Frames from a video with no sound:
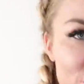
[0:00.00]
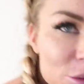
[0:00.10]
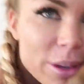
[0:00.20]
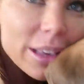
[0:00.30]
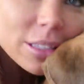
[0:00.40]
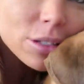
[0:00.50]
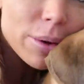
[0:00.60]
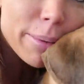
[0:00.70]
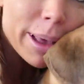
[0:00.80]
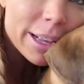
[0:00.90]
the suitcases.
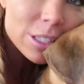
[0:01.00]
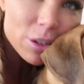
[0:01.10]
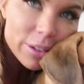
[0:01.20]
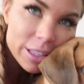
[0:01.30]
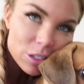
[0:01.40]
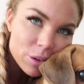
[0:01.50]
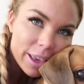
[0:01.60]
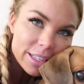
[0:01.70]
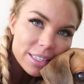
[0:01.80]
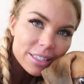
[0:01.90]
Right, Max? You don't like
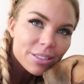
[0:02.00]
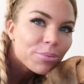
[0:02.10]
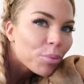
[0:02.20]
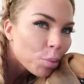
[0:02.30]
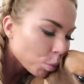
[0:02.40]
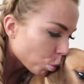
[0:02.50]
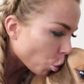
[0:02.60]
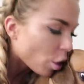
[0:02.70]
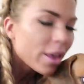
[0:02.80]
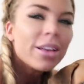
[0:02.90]
suitcases?
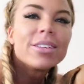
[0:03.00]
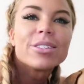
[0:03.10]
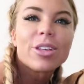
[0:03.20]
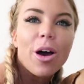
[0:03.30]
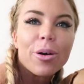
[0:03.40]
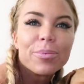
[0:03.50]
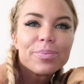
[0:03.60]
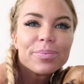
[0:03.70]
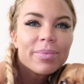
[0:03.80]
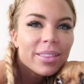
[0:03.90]
So
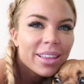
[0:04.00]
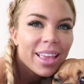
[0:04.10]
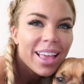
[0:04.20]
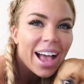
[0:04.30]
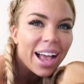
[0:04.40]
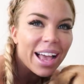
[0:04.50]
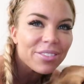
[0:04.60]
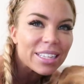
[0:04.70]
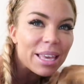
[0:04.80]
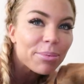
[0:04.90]
I
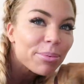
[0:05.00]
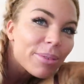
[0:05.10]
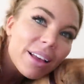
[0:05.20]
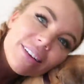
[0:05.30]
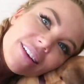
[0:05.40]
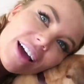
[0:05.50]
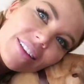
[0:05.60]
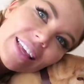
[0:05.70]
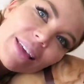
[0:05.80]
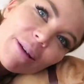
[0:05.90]
have to keep
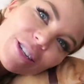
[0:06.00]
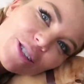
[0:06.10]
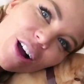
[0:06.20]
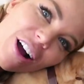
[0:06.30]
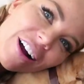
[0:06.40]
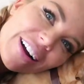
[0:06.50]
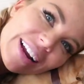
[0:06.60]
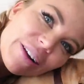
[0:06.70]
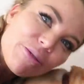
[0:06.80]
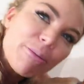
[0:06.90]
cuddling him extra hard
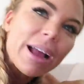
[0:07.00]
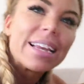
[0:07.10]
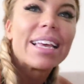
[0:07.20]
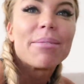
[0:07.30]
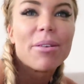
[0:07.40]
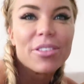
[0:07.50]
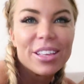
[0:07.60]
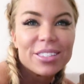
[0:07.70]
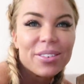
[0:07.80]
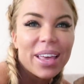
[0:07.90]
and reminding him
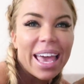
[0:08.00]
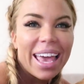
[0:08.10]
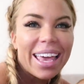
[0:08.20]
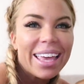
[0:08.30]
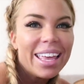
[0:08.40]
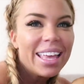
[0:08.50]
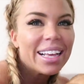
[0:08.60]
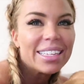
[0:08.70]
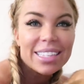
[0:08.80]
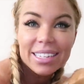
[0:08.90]
everything's okay
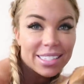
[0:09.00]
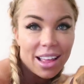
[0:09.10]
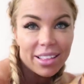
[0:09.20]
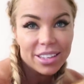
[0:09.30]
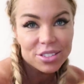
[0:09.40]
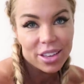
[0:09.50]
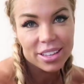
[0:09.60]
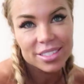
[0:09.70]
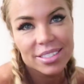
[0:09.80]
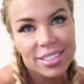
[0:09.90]
because he does not like
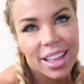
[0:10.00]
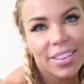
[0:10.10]
suitcases.